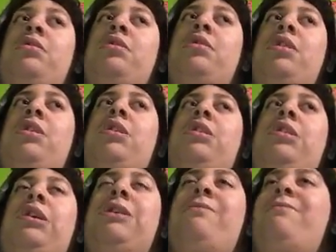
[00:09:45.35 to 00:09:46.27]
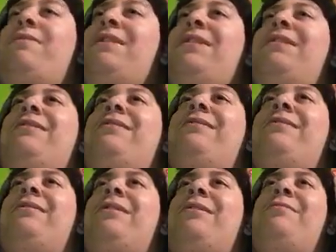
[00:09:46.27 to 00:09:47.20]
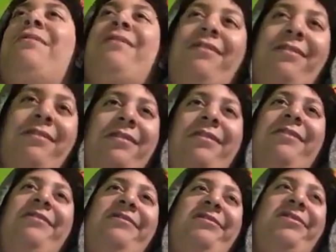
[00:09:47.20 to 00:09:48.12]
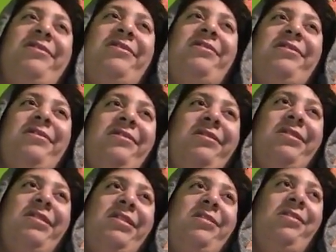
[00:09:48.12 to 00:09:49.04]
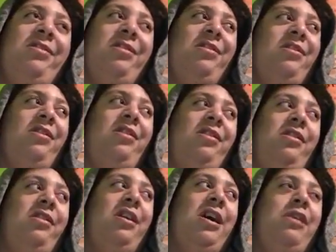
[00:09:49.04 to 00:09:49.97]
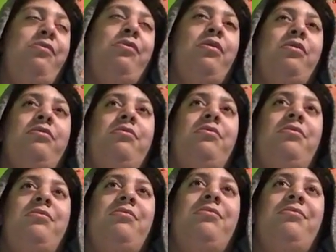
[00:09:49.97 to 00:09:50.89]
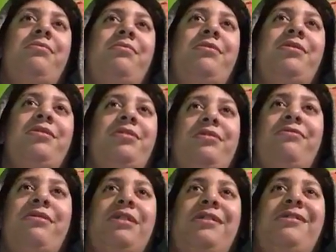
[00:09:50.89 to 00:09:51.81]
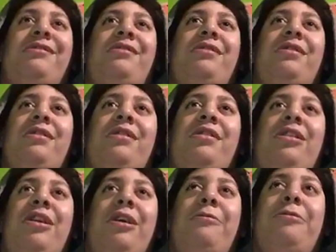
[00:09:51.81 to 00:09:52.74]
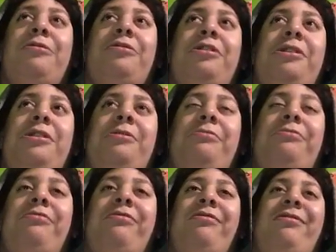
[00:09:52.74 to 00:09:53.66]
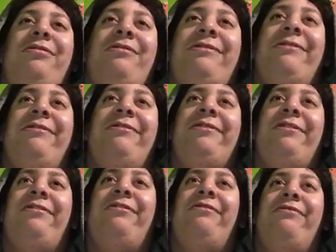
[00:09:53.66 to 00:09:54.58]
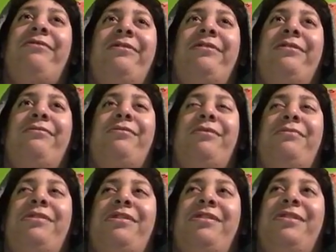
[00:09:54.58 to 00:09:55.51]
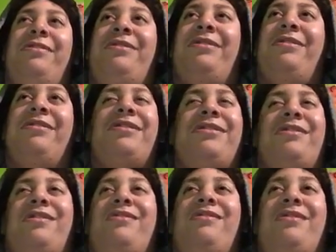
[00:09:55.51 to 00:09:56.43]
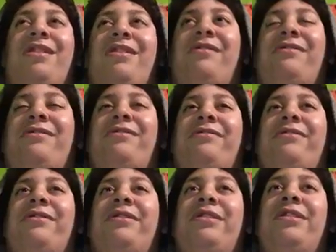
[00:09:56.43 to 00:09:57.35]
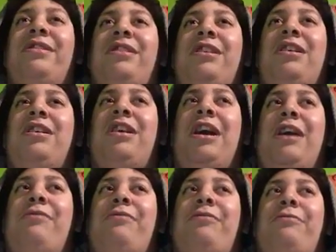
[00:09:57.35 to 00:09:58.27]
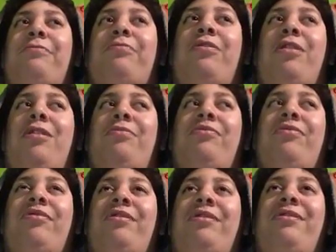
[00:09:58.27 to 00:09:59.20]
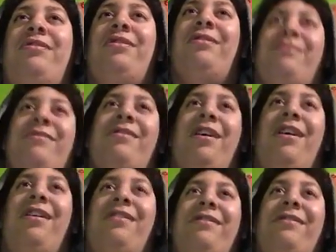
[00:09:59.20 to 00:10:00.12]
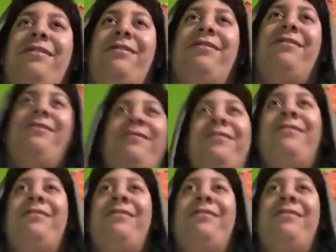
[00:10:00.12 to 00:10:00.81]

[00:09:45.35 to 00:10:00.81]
I said, hey, I'm gay, I'm into girls. Lately, I won't share, if I see a very cute girl, if I'm gonna be doing this thing ever, I won't properly know the cognitive.